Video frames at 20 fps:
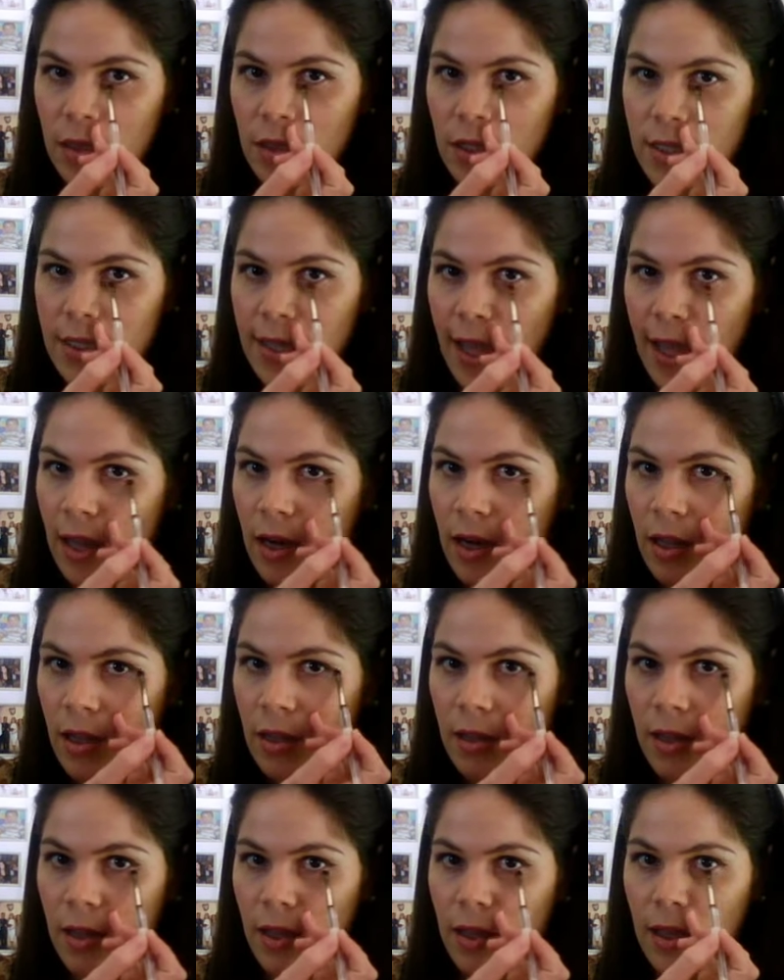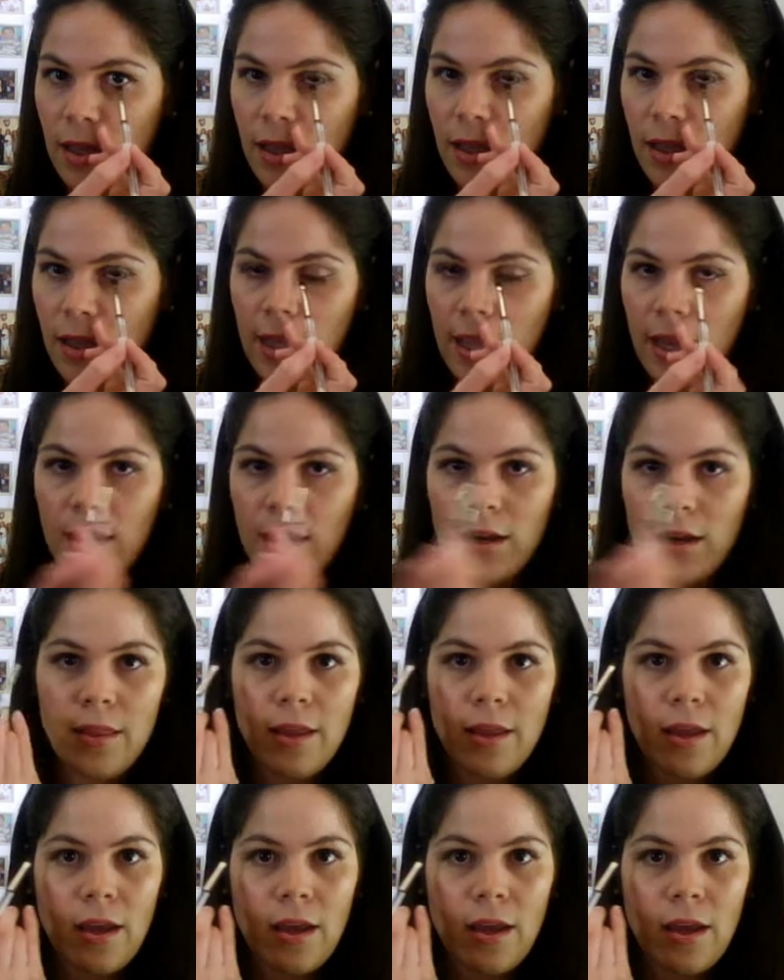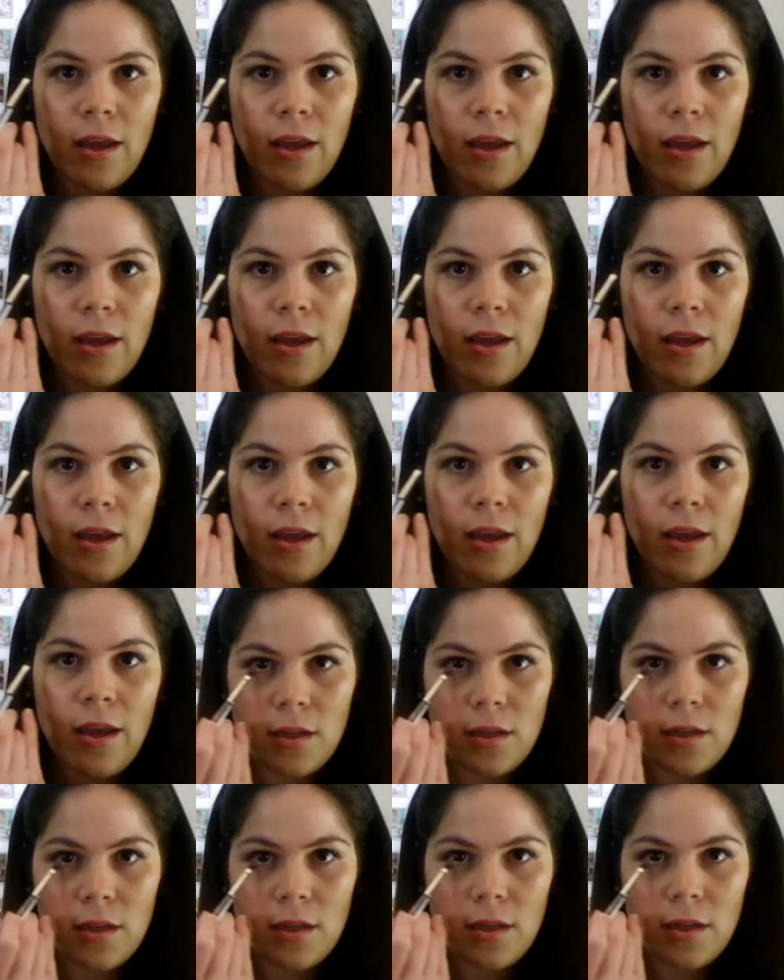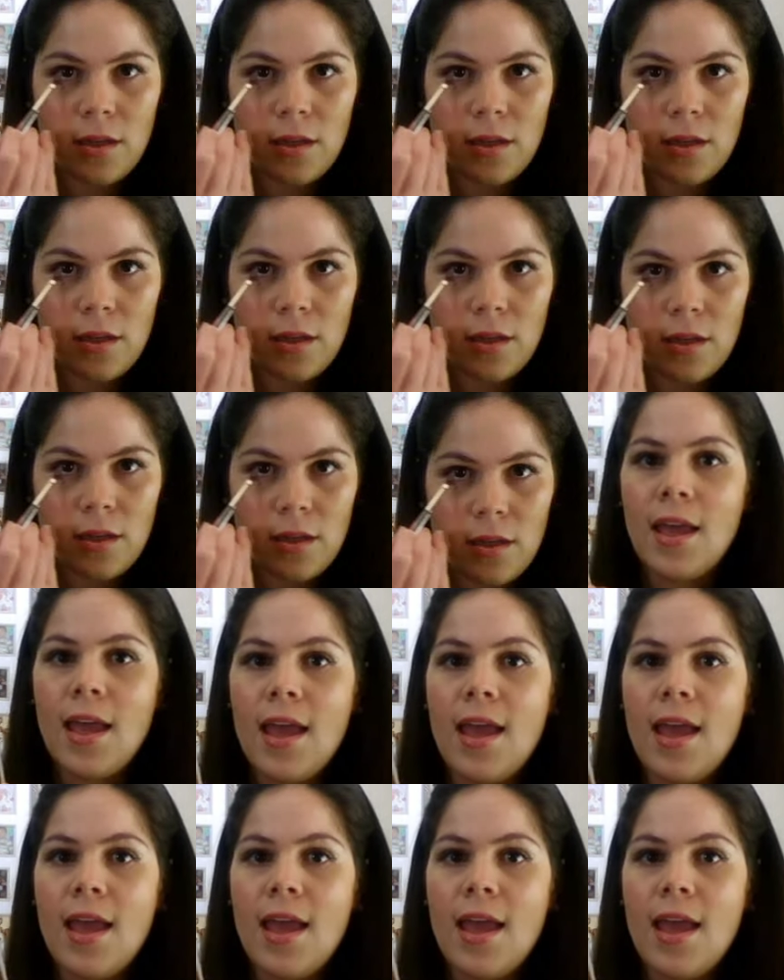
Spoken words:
You just kind of get it in there. You can see on the side.